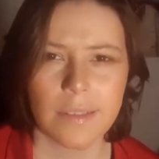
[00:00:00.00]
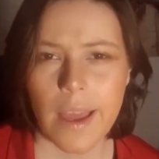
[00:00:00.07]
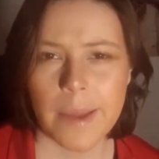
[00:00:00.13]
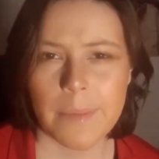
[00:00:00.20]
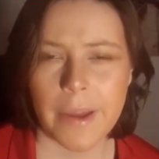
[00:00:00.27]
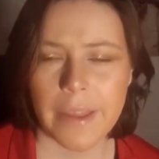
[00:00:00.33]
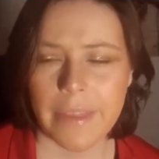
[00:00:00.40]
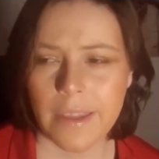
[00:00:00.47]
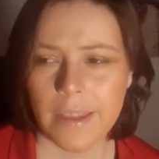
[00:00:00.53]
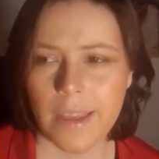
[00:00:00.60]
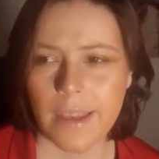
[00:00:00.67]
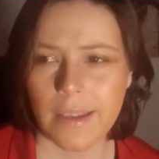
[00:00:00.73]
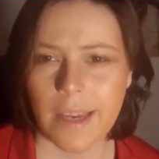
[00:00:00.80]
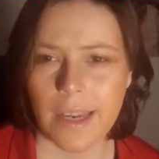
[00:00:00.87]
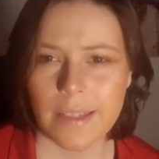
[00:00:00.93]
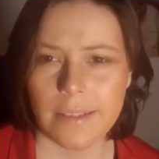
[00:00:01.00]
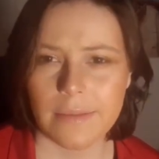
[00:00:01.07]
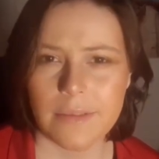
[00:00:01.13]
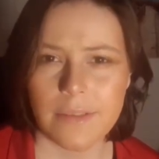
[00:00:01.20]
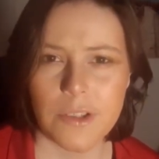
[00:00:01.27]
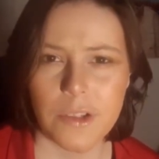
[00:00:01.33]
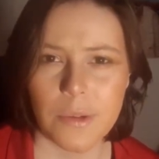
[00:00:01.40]
And by thinking, I
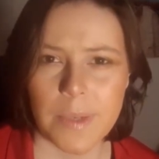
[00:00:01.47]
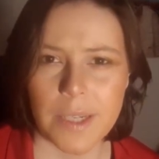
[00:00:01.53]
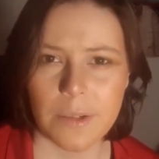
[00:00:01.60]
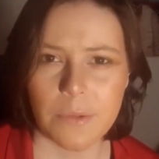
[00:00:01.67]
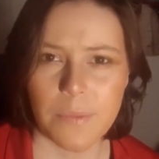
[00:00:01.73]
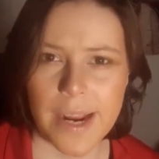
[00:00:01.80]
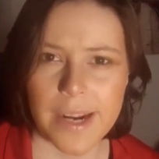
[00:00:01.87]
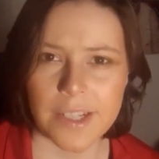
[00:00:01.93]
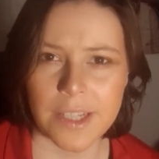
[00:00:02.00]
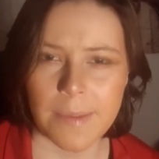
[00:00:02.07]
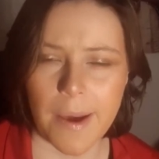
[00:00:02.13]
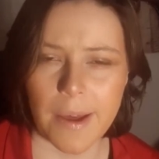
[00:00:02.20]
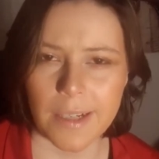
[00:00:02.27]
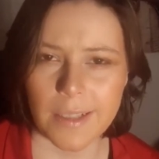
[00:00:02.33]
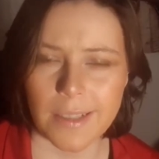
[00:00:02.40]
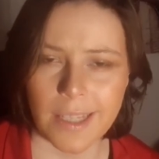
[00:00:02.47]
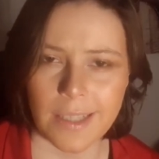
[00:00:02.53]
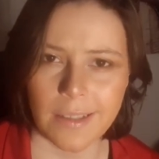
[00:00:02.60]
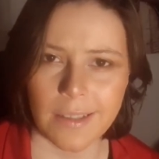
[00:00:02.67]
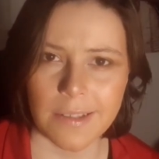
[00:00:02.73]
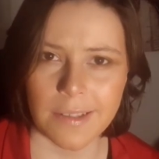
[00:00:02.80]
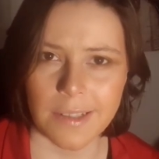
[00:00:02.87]
do mean ranting about it
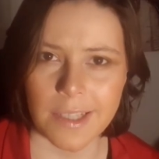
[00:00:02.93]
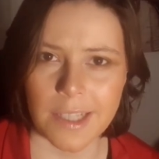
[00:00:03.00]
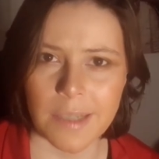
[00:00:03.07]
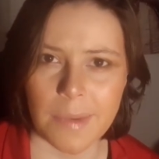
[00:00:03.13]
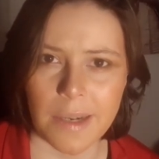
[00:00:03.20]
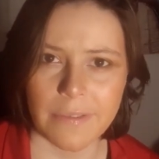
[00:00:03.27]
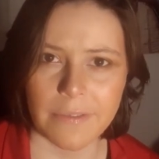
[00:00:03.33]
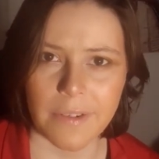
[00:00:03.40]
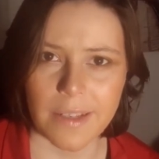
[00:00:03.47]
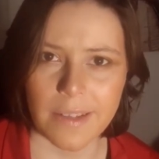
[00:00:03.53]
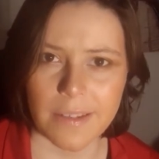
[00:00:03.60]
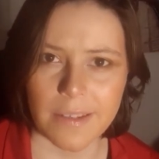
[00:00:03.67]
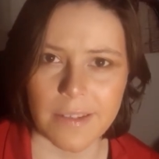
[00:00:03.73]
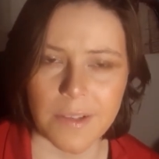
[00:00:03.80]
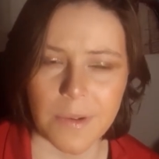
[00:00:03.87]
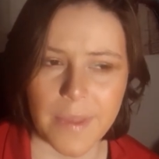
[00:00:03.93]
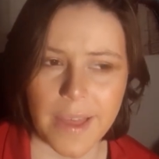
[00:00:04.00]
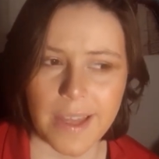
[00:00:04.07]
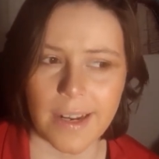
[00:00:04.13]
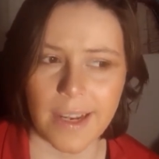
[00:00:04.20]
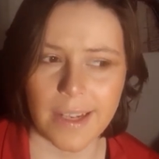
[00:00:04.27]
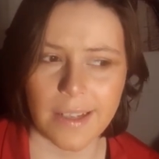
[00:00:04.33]
endlessly to my friends, so
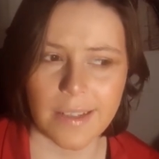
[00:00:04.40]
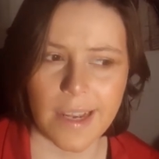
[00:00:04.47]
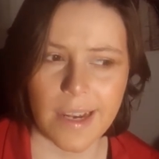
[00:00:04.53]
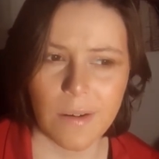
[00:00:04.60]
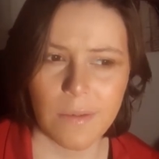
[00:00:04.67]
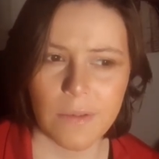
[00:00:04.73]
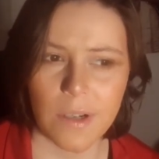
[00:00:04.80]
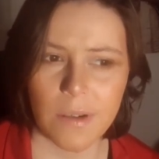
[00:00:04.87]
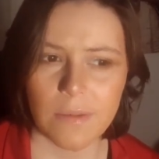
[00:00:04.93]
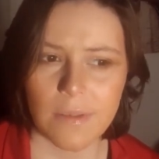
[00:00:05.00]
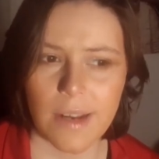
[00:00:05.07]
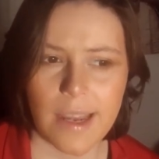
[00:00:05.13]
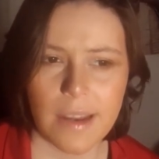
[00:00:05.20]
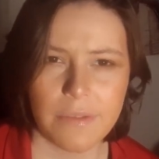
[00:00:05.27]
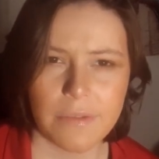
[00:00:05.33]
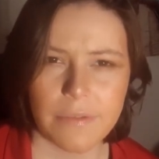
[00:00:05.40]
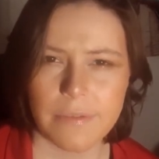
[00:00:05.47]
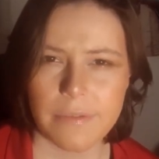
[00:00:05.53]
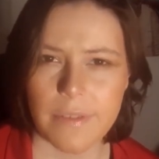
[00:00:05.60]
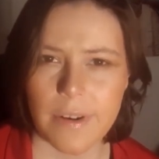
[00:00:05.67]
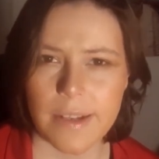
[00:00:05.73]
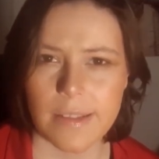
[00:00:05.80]
that I now don't have
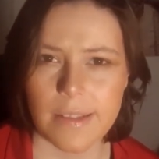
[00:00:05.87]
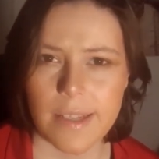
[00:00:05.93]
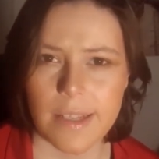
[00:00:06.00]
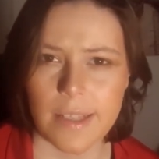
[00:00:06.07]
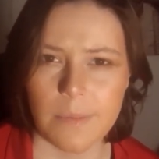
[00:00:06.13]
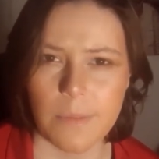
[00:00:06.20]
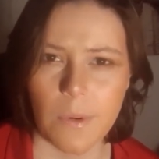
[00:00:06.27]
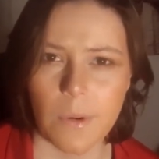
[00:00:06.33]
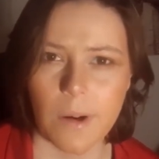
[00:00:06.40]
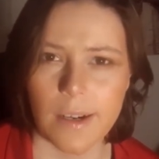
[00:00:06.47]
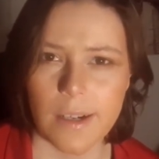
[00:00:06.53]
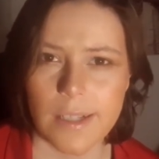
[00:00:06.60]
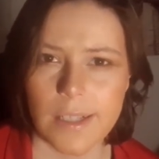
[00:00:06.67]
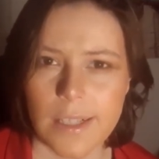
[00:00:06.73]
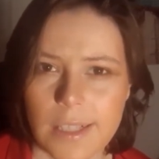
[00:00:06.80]
friends anymore.